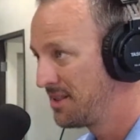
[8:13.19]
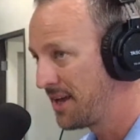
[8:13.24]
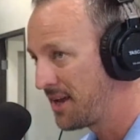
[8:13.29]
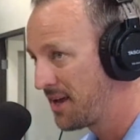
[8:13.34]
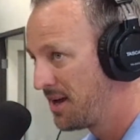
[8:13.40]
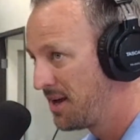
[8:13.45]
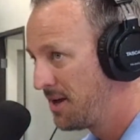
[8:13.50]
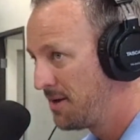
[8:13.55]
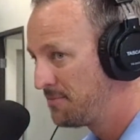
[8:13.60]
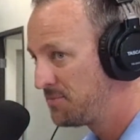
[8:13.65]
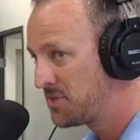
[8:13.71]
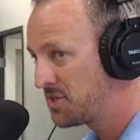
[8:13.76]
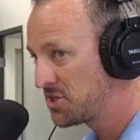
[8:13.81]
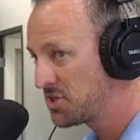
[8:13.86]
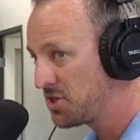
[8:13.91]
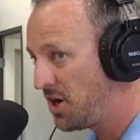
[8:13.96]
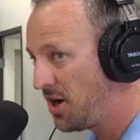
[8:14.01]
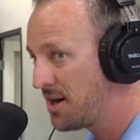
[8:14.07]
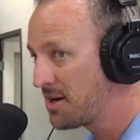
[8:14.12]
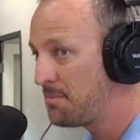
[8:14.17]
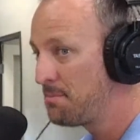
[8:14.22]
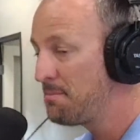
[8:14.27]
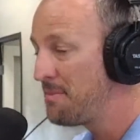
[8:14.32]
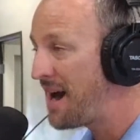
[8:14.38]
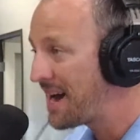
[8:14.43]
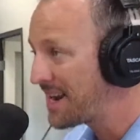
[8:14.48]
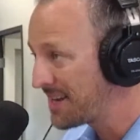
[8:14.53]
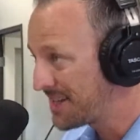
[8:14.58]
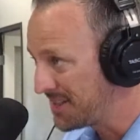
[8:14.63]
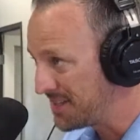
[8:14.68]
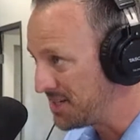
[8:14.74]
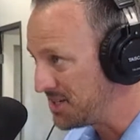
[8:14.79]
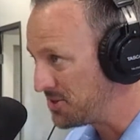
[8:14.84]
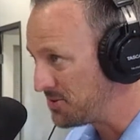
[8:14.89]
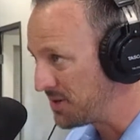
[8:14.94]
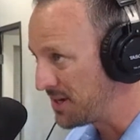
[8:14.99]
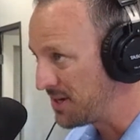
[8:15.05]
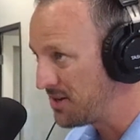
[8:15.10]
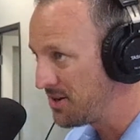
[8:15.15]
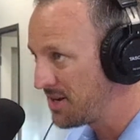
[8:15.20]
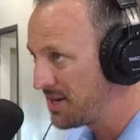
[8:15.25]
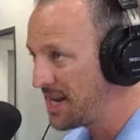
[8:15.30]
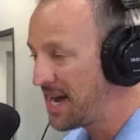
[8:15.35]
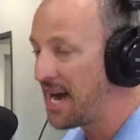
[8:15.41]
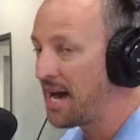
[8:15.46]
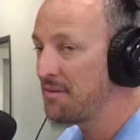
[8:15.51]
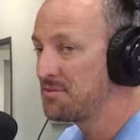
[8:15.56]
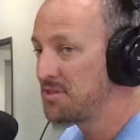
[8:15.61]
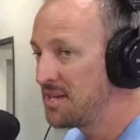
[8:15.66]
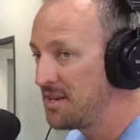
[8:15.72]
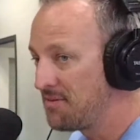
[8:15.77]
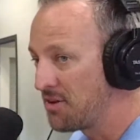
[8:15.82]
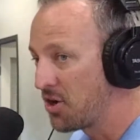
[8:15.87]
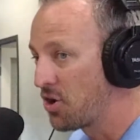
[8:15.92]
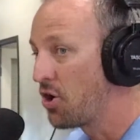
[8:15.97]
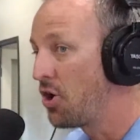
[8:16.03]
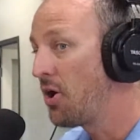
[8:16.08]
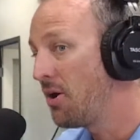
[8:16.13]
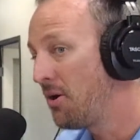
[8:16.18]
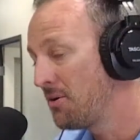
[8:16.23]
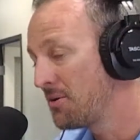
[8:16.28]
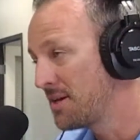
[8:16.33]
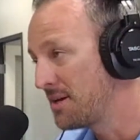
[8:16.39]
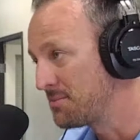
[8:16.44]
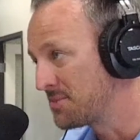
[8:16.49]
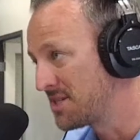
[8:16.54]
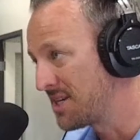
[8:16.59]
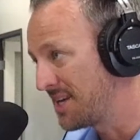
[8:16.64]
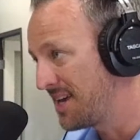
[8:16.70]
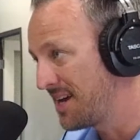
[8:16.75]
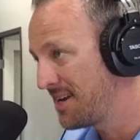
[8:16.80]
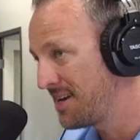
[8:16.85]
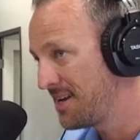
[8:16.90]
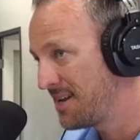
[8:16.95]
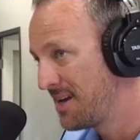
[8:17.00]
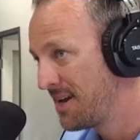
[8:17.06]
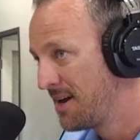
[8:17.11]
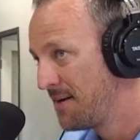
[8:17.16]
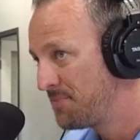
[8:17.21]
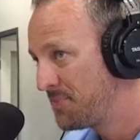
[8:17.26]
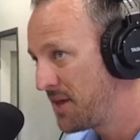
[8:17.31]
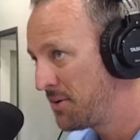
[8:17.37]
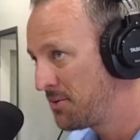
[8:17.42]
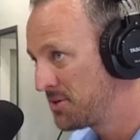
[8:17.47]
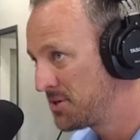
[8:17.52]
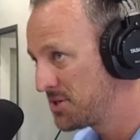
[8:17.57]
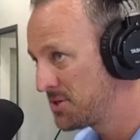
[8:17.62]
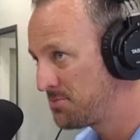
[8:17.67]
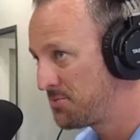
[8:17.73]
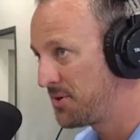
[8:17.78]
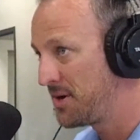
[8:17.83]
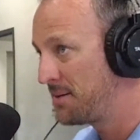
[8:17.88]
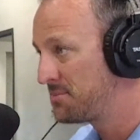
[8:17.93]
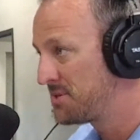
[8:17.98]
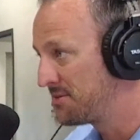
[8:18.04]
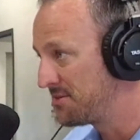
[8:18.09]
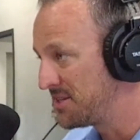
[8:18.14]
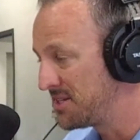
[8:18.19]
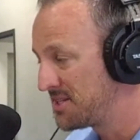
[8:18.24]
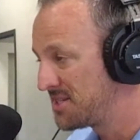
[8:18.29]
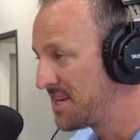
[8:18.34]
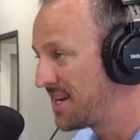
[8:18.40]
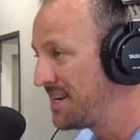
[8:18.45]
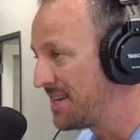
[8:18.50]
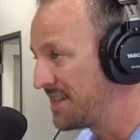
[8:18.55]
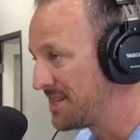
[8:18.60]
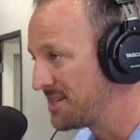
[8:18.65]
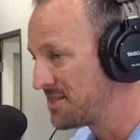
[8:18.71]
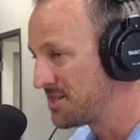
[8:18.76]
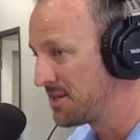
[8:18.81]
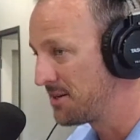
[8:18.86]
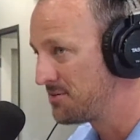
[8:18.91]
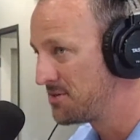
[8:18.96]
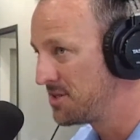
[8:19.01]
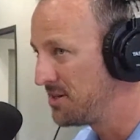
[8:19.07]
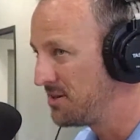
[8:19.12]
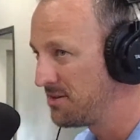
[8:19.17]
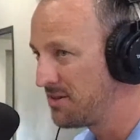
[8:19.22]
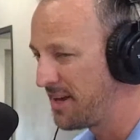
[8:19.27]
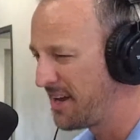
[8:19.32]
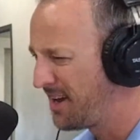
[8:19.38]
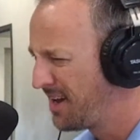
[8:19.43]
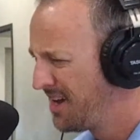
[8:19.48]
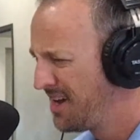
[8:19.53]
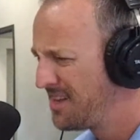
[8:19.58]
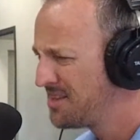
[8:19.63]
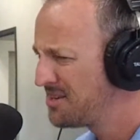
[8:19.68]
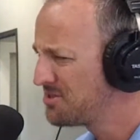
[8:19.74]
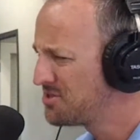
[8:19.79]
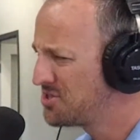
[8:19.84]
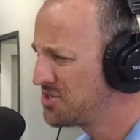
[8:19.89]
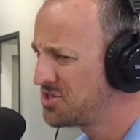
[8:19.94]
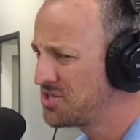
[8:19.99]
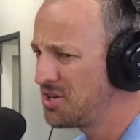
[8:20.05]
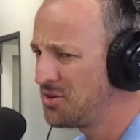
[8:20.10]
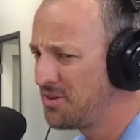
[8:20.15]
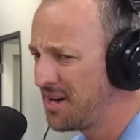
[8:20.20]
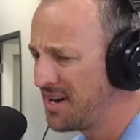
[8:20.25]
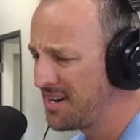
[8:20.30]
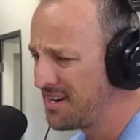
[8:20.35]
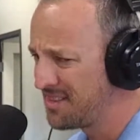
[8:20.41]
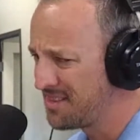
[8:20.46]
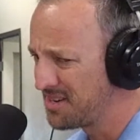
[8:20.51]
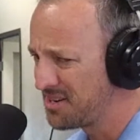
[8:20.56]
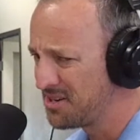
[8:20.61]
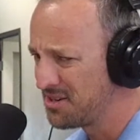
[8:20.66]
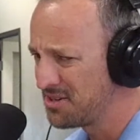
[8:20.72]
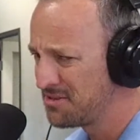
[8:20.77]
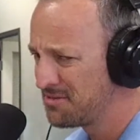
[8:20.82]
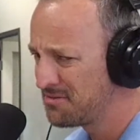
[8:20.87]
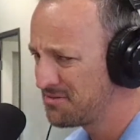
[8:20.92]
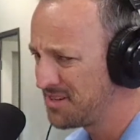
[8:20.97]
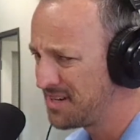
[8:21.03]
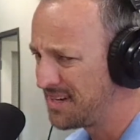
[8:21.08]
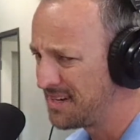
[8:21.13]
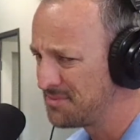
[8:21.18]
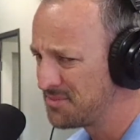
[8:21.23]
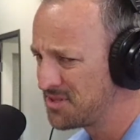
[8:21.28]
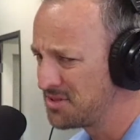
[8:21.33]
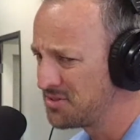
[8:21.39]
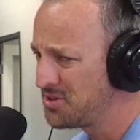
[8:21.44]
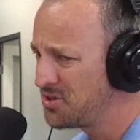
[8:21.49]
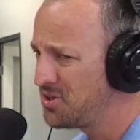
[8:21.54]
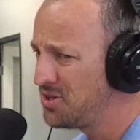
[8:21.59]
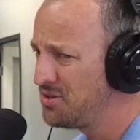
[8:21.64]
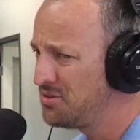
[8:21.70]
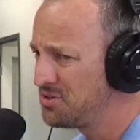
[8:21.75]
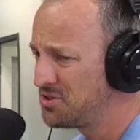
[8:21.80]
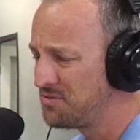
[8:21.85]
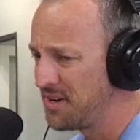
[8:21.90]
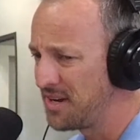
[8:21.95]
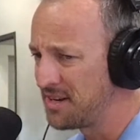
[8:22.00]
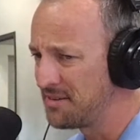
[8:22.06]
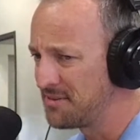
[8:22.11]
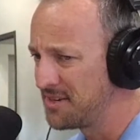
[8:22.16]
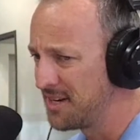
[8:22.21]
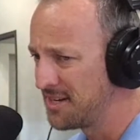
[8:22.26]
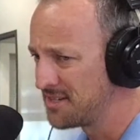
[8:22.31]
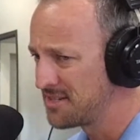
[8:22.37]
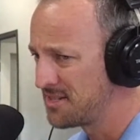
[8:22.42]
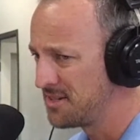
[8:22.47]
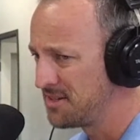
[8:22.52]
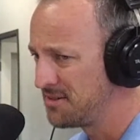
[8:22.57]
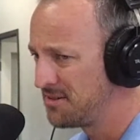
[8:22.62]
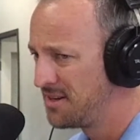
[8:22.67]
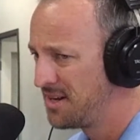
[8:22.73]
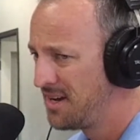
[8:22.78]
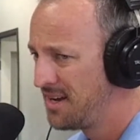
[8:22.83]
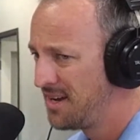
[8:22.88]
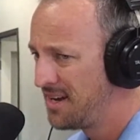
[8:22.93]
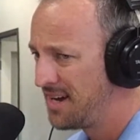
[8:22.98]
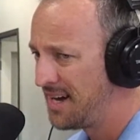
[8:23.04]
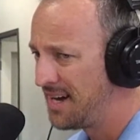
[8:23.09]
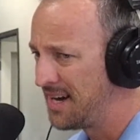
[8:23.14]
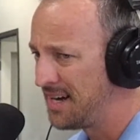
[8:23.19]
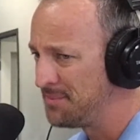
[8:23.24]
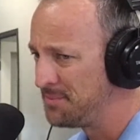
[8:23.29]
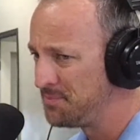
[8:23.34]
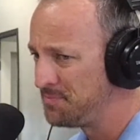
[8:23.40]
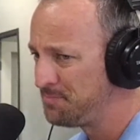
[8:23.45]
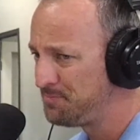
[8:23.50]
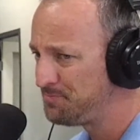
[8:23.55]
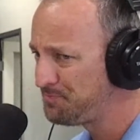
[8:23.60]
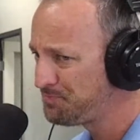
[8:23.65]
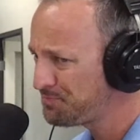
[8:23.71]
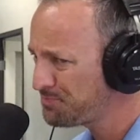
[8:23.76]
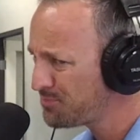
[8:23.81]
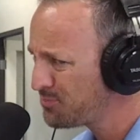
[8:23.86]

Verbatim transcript: Like nice. Just automatically doing it. You didn't have to even call them to get it. They were just preemptively sending this stuff to you. Like they're so ahead of the curve. Um, so huge fan of Gusto. Um,